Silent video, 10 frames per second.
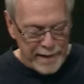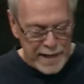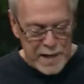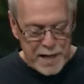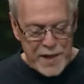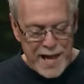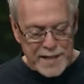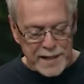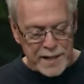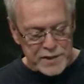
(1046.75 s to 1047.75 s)
And, and
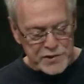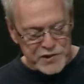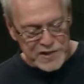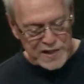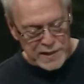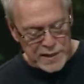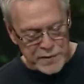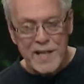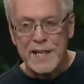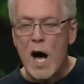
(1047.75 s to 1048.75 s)
that is uh,
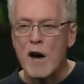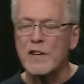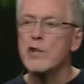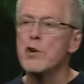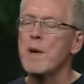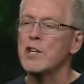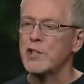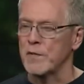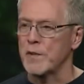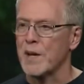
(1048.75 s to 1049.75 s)
they now have a new
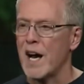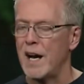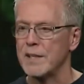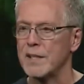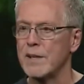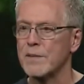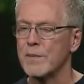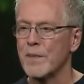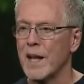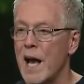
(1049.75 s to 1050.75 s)
mission from God.
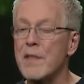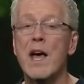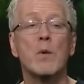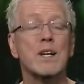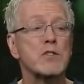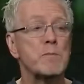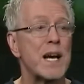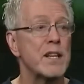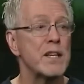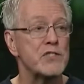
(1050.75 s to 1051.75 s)
And they weren't
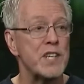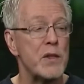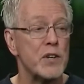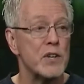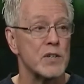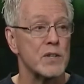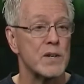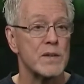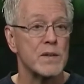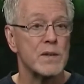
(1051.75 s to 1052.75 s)
expecting this either.
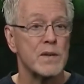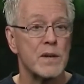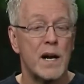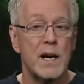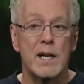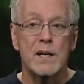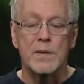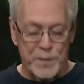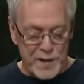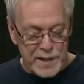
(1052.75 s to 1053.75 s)

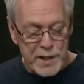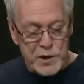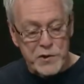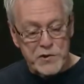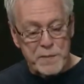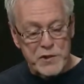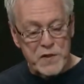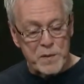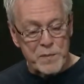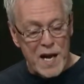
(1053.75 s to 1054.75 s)
Here, here's a
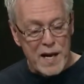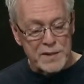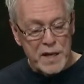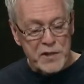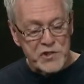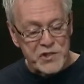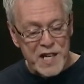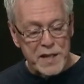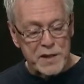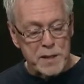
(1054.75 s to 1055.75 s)
mission from God.
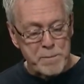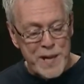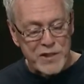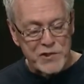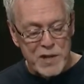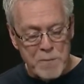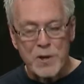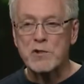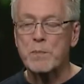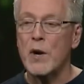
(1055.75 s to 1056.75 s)
Seek the peace and
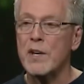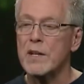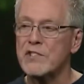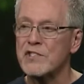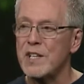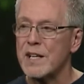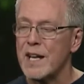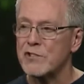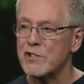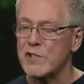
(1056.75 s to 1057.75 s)
prosperity of the city.
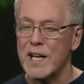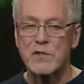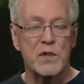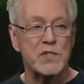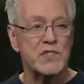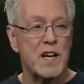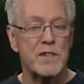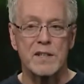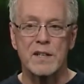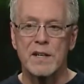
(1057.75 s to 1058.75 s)
That's, that's verse seven.